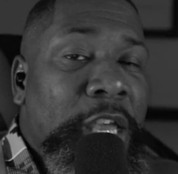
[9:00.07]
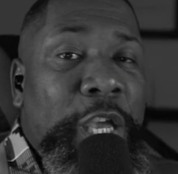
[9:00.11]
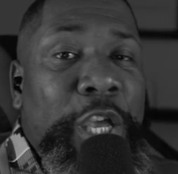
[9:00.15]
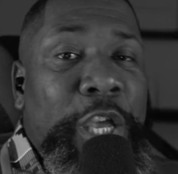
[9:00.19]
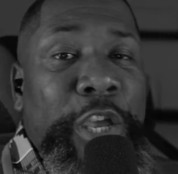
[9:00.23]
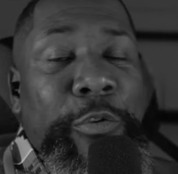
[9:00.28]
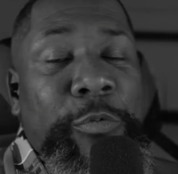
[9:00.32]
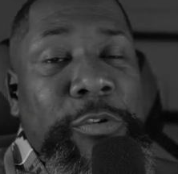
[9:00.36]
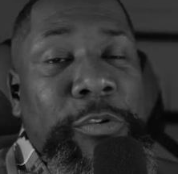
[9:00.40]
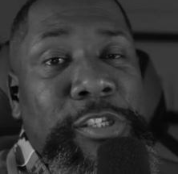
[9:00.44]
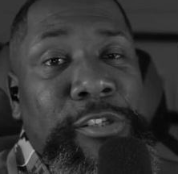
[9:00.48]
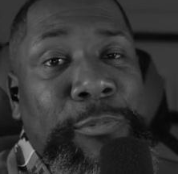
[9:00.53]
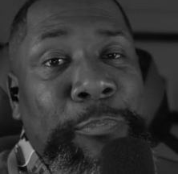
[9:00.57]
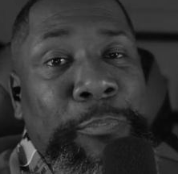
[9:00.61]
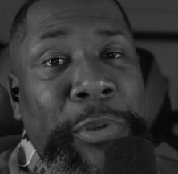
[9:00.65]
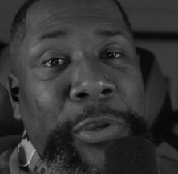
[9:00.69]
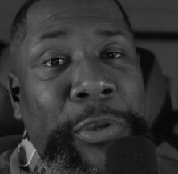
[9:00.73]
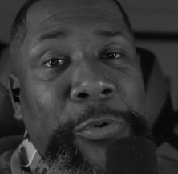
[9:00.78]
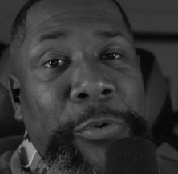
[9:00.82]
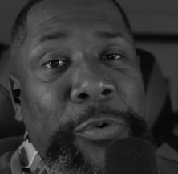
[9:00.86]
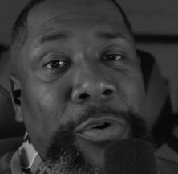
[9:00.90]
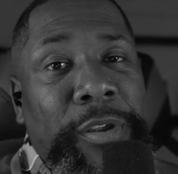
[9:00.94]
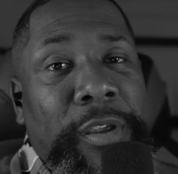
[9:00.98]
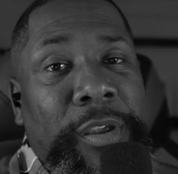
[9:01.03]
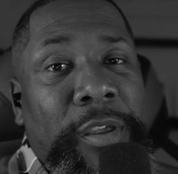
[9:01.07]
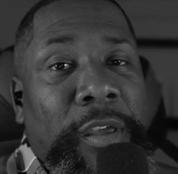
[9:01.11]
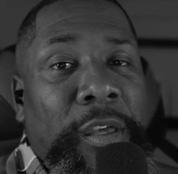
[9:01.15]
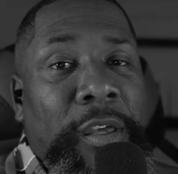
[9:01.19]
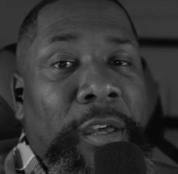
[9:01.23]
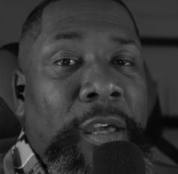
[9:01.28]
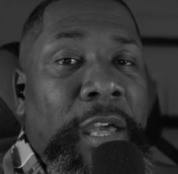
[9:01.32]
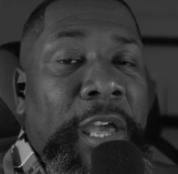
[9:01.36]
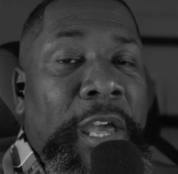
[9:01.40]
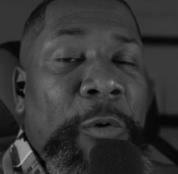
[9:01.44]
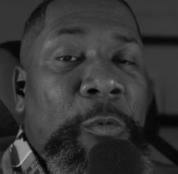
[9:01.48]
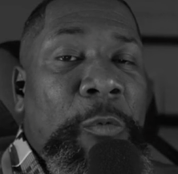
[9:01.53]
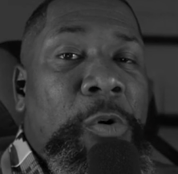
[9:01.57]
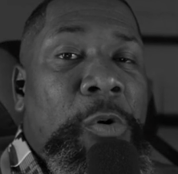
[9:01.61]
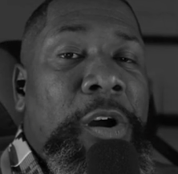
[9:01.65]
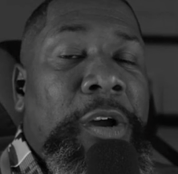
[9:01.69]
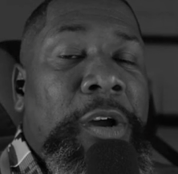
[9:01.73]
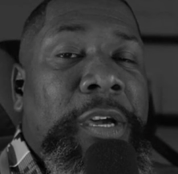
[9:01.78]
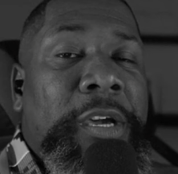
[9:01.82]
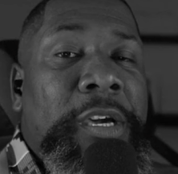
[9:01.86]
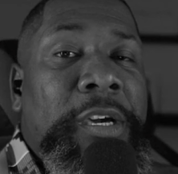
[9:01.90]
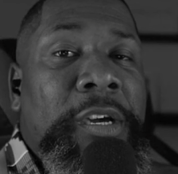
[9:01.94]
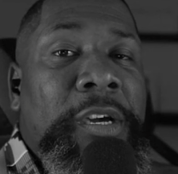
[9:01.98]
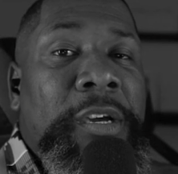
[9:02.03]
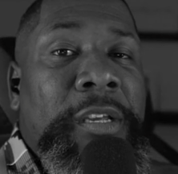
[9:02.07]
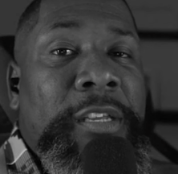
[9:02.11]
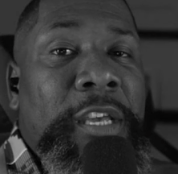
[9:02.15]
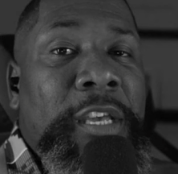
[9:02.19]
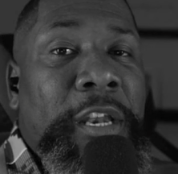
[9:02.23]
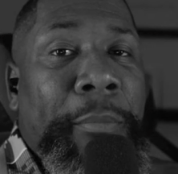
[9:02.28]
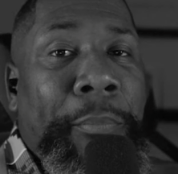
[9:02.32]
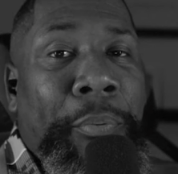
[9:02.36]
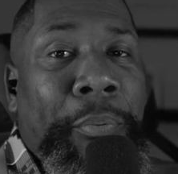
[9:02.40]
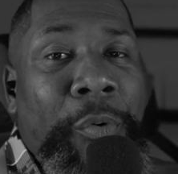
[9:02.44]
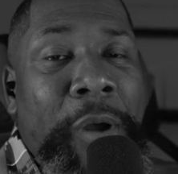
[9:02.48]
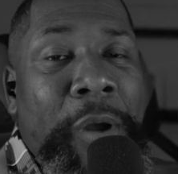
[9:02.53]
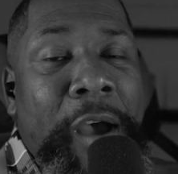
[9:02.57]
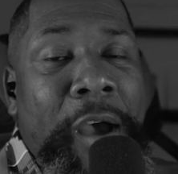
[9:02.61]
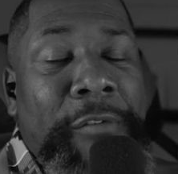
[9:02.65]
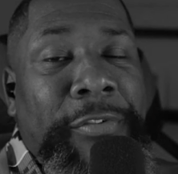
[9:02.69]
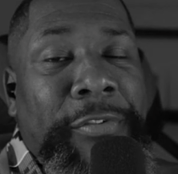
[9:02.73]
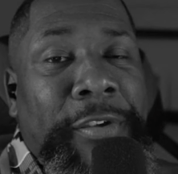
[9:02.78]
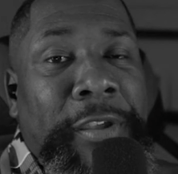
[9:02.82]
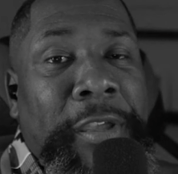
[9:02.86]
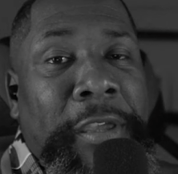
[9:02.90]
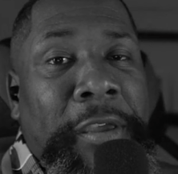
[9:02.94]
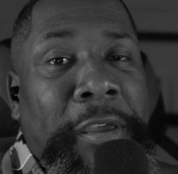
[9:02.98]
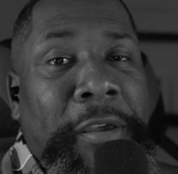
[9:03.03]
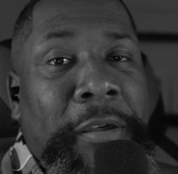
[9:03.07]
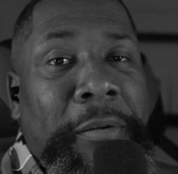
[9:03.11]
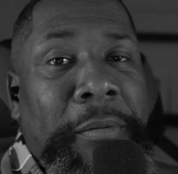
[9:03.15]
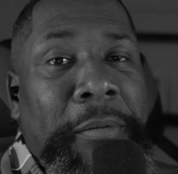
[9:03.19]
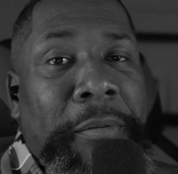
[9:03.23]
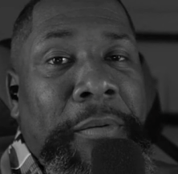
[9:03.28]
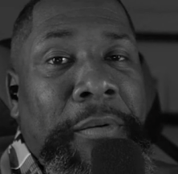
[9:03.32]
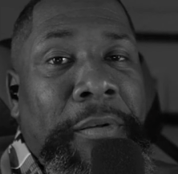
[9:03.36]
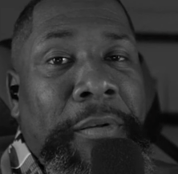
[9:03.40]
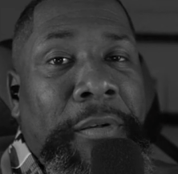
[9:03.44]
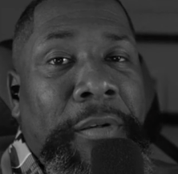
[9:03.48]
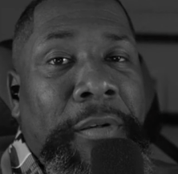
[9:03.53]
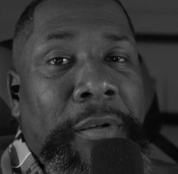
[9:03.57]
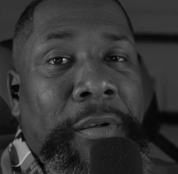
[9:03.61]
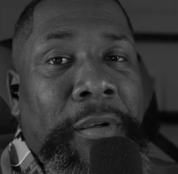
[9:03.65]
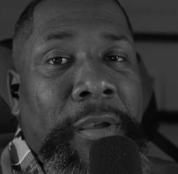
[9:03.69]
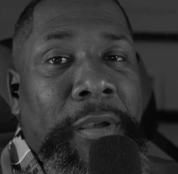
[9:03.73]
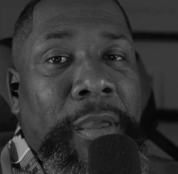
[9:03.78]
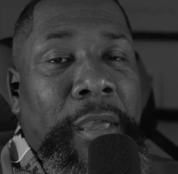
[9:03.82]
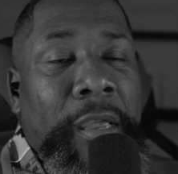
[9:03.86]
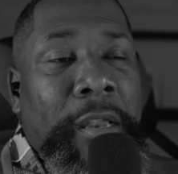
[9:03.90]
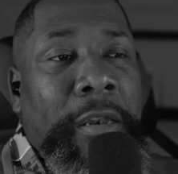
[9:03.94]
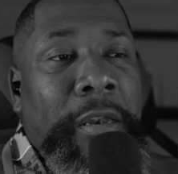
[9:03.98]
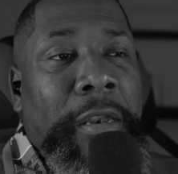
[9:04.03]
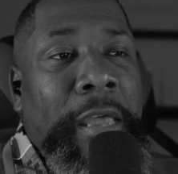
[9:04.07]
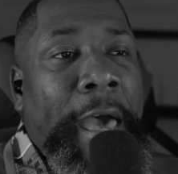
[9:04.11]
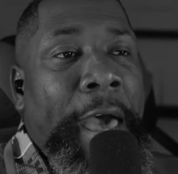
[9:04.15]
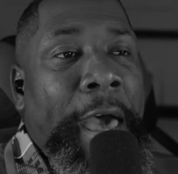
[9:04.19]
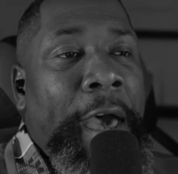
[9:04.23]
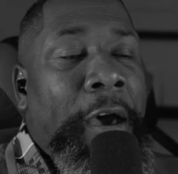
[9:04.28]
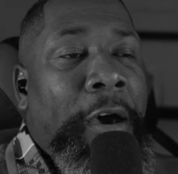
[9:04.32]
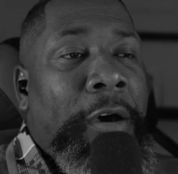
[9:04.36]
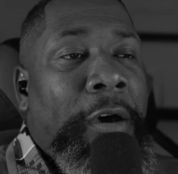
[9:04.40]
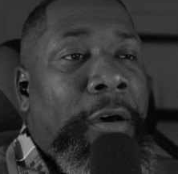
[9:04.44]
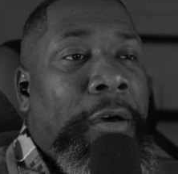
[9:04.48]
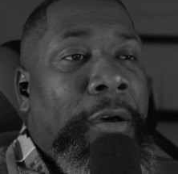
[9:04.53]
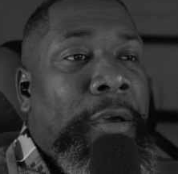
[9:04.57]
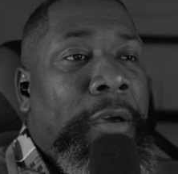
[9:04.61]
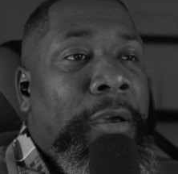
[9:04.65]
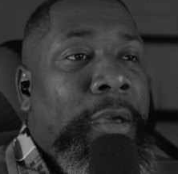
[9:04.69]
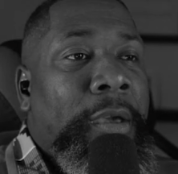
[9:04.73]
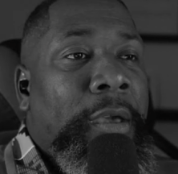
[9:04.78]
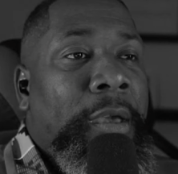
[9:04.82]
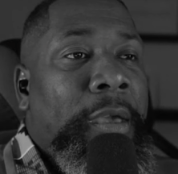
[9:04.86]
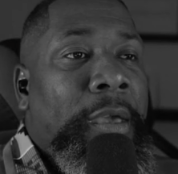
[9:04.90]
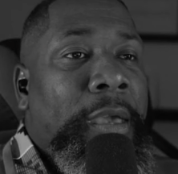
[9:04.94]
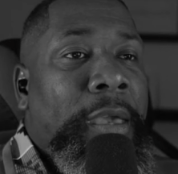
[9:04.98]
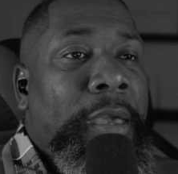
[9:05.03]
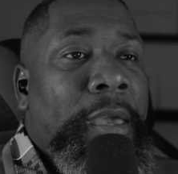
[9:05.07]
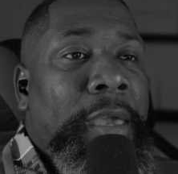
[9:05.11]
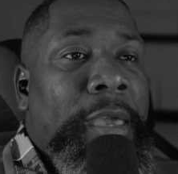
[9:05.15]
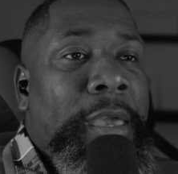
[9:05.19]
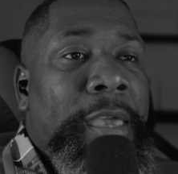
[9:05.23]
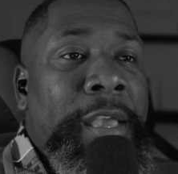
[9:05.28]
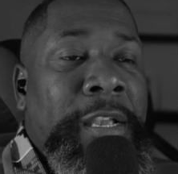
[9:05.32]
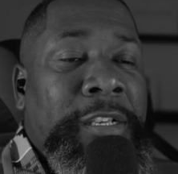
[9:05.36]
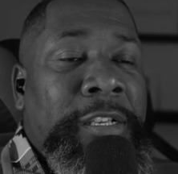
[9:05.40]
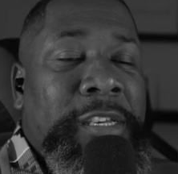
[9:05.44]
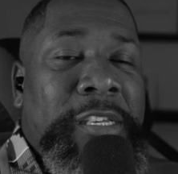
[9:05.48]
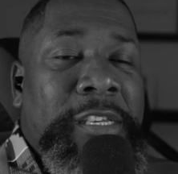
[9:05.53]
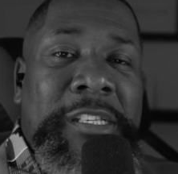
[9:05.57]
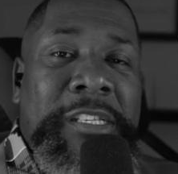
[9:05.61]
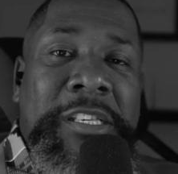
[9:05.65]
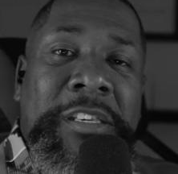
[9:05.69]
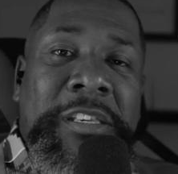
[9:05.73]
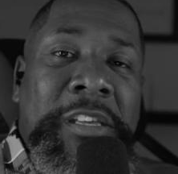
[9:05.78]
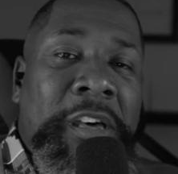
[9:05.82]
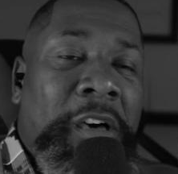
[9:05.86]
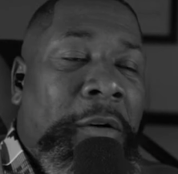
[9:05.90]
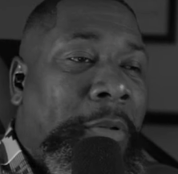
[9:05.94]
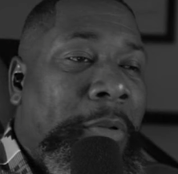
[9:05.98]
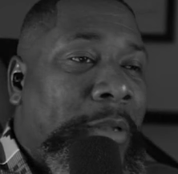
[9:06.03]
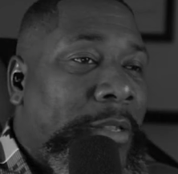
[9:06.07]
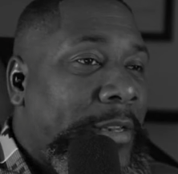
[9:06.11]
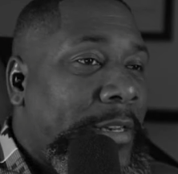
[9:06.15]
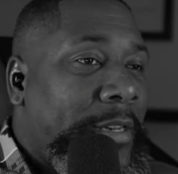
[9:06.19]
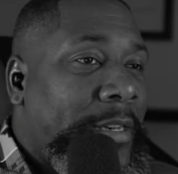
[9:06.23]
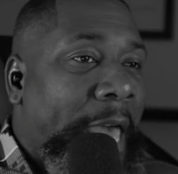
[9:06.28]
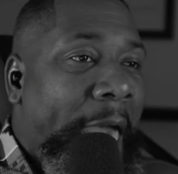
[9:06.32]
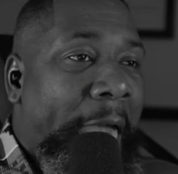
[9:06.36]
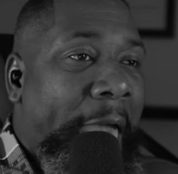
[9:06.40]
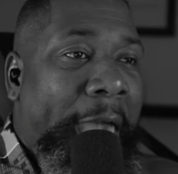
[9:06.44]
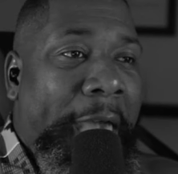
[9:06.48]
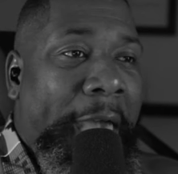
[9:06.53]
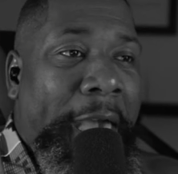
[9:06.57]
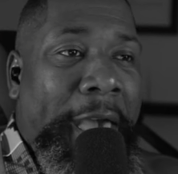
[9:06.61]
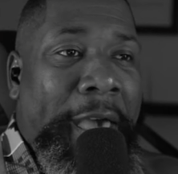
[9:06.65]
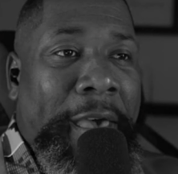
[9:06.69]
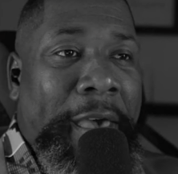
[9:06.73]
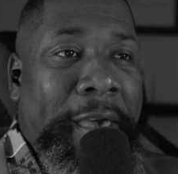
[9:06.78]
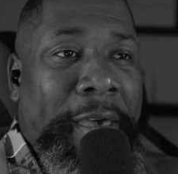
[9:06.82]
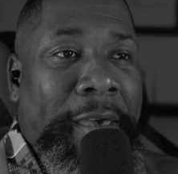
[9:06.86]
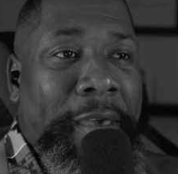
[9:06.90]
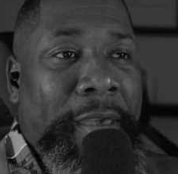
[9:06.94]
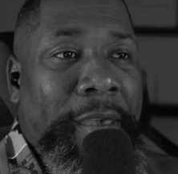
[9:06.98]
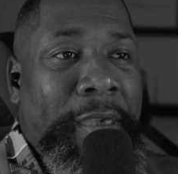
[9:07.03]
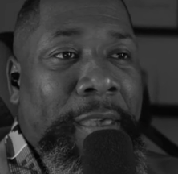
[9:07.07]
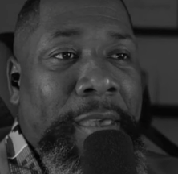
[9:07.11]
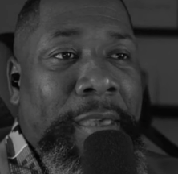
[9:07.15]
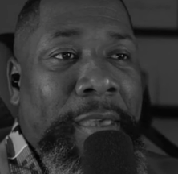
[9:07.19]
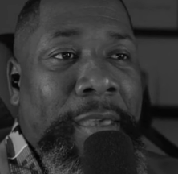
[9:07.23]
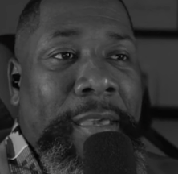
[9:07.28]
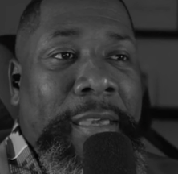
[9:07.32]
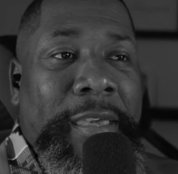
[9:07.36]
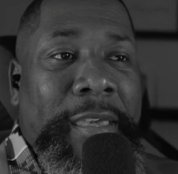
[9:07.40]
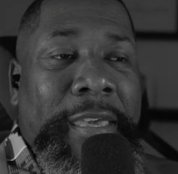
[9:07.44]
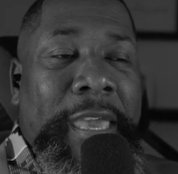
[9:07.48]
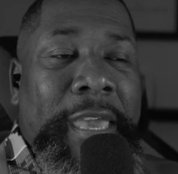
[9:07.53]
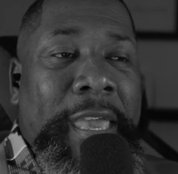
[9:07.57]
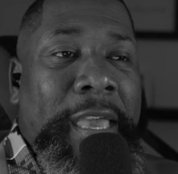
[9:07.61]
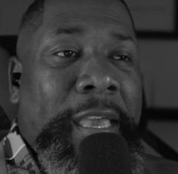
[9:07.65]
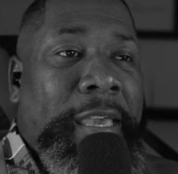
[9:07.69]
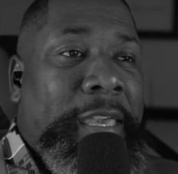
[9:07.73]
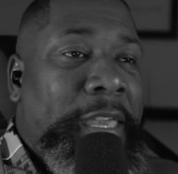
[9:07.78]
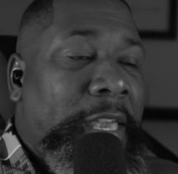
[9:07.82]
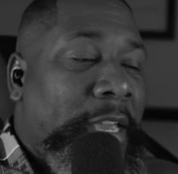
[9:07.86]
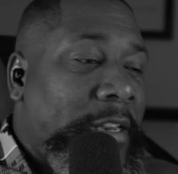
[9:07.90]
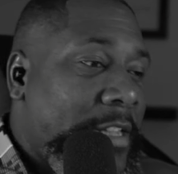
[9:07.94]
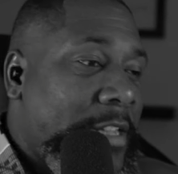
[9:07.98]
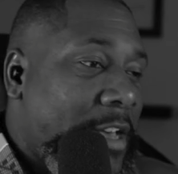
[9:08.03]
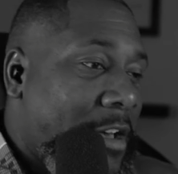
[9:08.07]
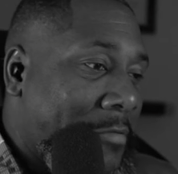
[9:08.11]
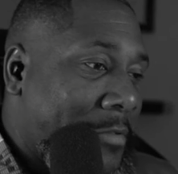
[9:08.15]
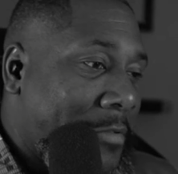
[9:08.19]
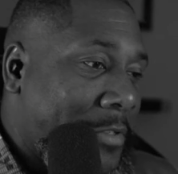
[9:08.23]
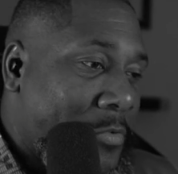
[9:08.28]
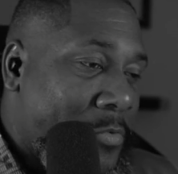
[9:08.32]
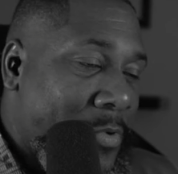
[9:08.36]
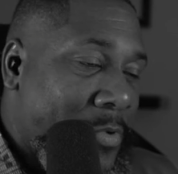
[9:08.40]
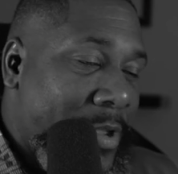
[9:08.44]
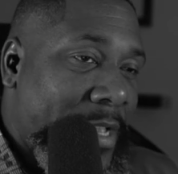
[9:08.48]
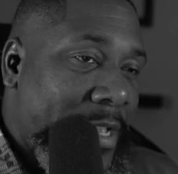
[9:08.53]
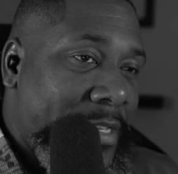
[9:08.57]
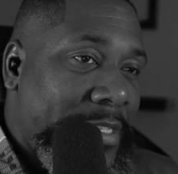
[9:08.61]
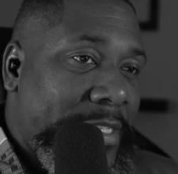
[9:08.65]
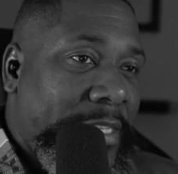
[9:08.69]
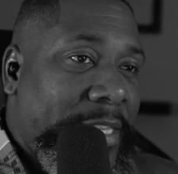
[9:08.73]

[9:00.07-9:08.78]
he was spewing. And what good did it profit him? And now he just doubling down. Get kicked off Twitch.